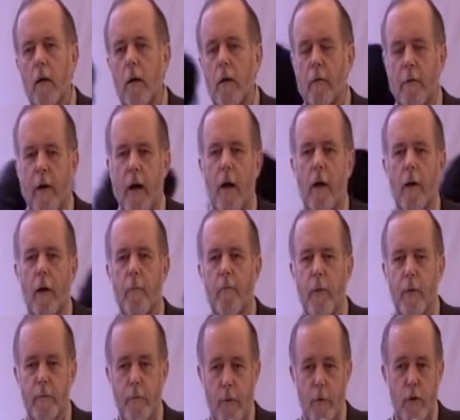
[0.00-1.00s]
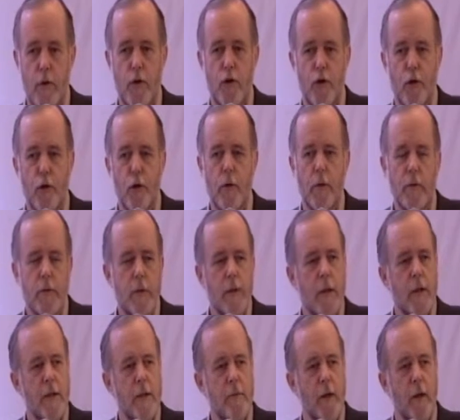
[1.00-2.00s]
fired up the first journal, so
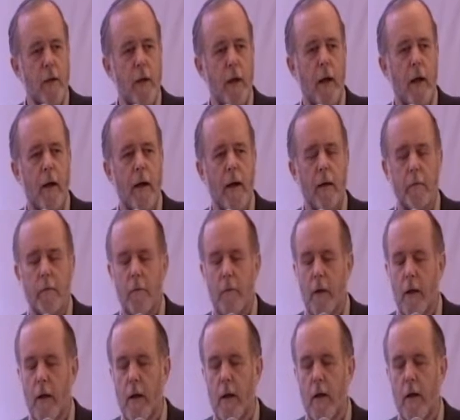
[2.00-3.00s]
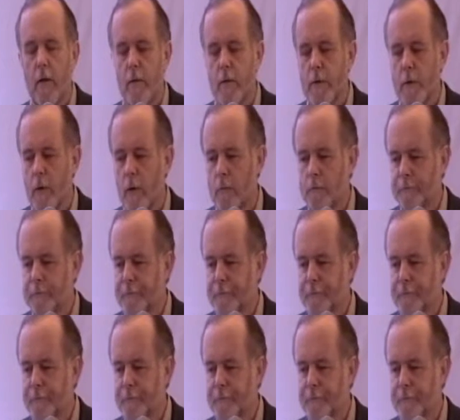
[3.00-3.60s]
that's about ninety, ninety years ago.